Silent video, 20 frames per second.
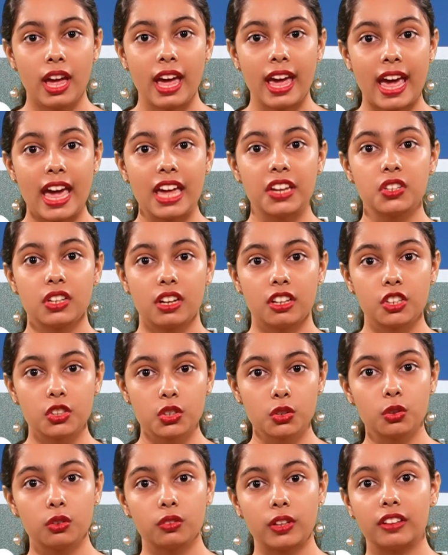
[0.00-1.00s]
And in
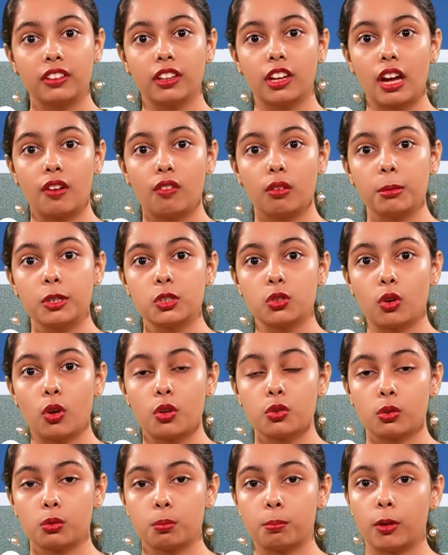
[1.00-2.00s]
addition to that, the government should
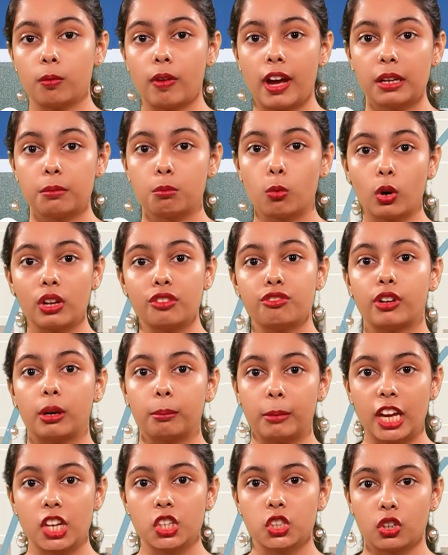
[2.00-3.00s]
also provide
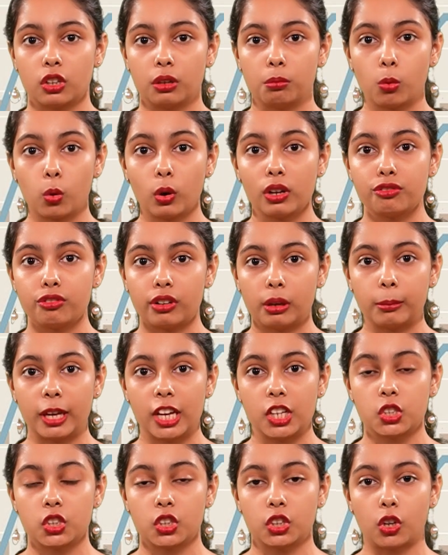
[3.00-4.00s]
information
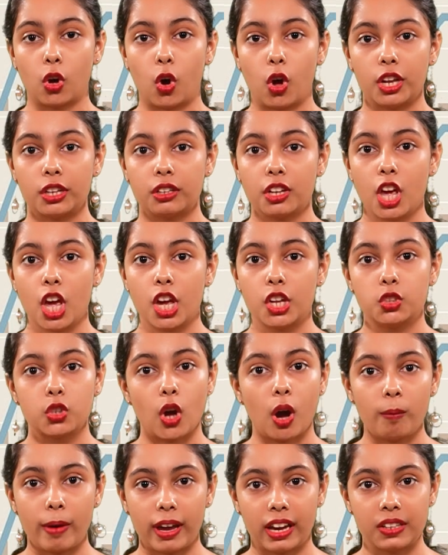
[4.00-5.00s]
on
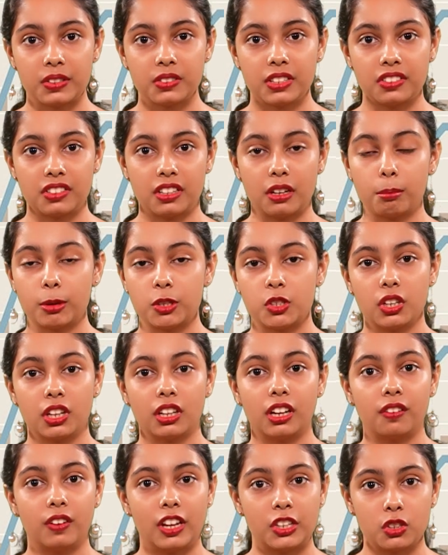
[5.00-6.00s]
job vacancies in a
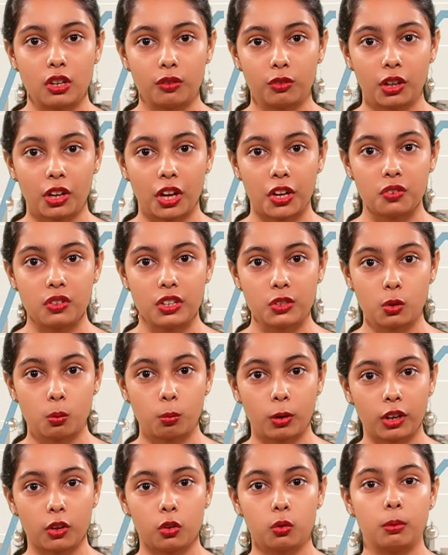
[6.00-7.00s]
particular region of the country, so
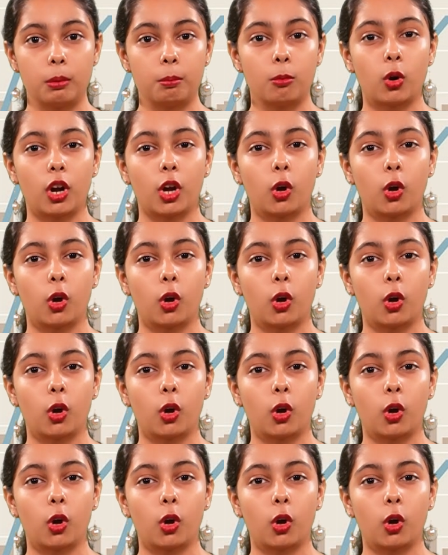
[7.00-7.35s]
workers will be more